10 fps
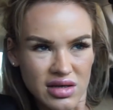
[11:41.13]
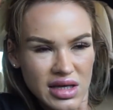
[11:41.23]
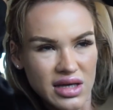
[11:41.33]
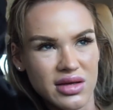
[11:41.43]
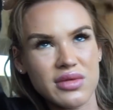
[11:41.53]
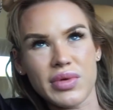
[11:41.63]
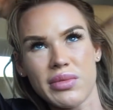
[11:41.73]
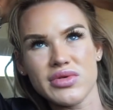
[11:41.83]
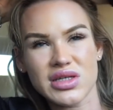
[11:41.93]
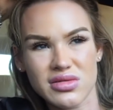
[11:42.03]
Like, he
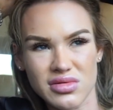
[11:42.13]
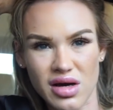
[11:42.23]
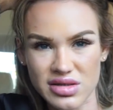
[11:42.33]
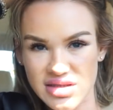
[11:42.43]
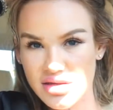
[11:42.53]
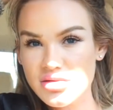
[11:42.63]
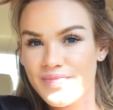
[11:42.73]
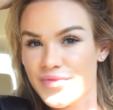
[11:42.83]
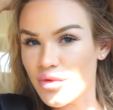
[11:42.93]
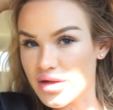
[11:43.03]
probably was, like, honestly,
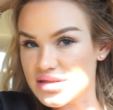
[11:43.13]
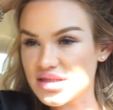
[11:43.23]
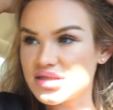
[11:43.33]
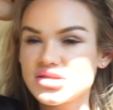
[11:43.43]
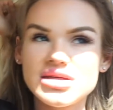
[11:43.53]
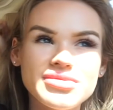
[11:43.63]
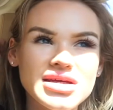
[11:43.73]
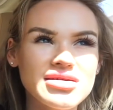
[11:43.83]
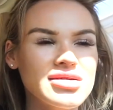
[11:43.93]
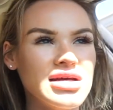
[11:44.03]
like, twenty-six or
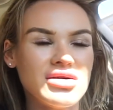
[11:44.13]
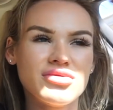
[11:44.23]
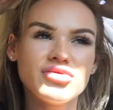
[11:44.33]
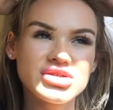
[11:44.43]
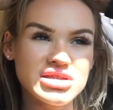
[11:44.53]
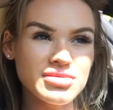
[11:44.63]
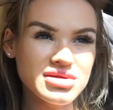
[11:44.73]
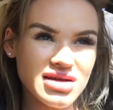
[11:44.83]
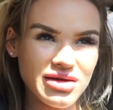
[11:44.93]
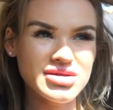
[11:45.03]
something, which
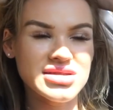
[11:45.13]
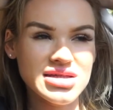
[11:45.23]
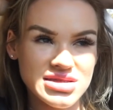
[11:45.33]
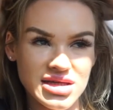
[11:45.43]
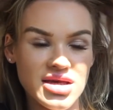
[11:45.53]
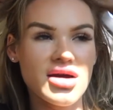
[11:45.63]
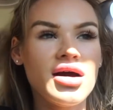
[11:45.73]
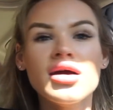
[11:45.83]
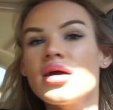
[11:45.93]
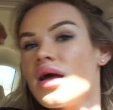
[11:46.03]
I would say is, like,
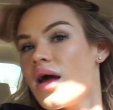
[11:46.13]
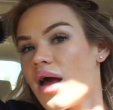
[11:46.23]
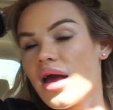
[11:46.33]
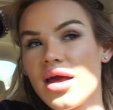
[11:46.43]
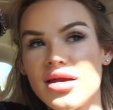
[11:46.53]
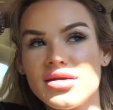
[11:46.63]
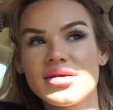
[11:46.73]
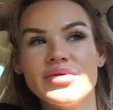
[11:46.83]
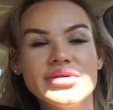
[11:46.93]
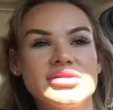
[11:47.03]
young, and
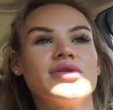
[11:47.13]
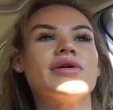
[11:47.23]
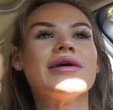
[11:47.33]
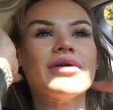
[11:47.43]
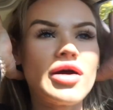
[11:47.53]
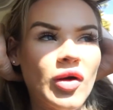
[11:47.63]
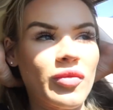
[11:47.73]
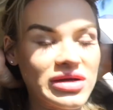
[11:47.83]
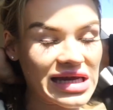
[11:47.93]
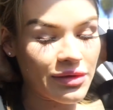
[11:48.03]
he was so cute. I hope
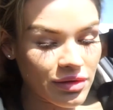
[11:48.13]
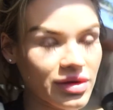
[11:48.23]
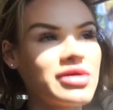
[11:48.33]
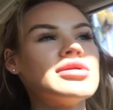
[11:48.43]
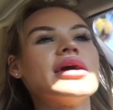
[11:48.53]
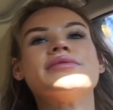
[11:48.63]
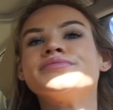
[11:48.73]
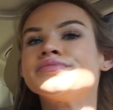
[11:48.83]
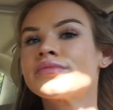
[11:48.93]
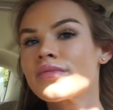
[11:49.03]
one day we reunite.
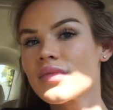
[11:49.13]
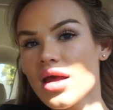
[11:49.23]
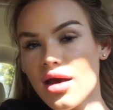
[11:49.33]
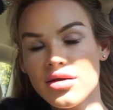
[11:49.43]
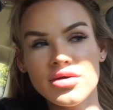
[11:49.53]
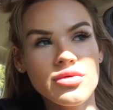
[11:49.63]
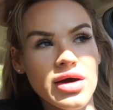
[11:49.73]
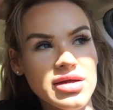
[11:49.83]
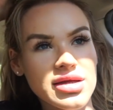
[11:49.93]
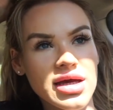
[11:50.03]
Okay, I don't know
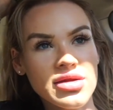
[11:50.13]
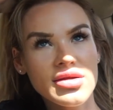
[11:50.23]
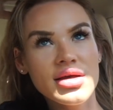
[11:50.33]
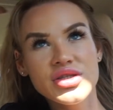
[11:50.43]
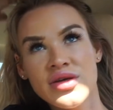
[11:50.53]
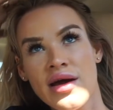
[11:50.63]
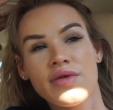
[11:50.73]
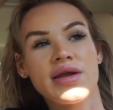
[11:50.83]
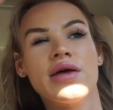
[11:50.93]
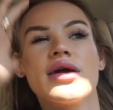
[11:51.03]
why, like, I look like a
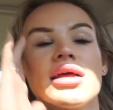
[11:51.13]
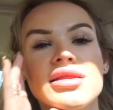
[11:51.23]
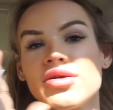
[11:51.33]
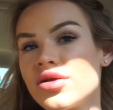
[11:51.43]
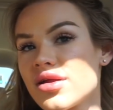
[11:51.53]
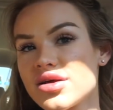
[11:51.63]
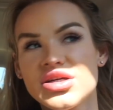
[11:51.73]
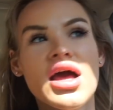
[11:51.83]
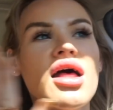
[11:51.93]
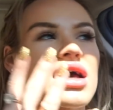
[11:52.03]
child right now. Like, I literally look like a
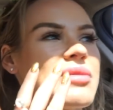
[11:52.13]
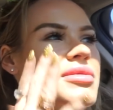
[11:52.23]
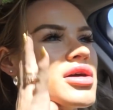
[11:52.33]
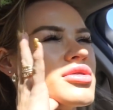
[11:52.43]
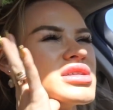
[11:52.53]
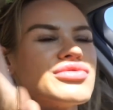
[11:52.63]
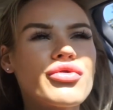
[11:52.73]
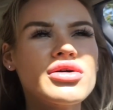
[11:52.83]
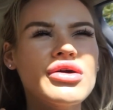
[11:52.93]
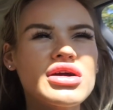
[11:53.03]
child. Like, I'm gonna go to
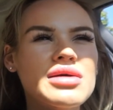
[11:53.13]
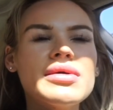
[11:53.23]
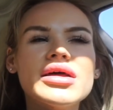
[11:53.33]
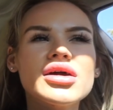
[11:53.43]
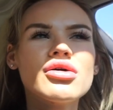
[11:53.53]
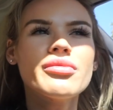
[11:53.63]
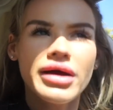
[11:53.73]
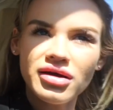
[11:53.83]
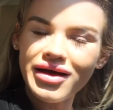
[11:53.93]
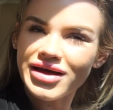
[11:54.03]
Sephora, and they're gonna be like, oh my
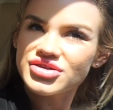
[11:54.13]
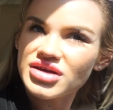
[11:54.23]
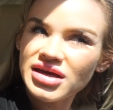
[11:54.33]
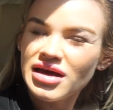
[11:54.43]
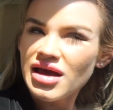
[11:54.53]
gosh, like,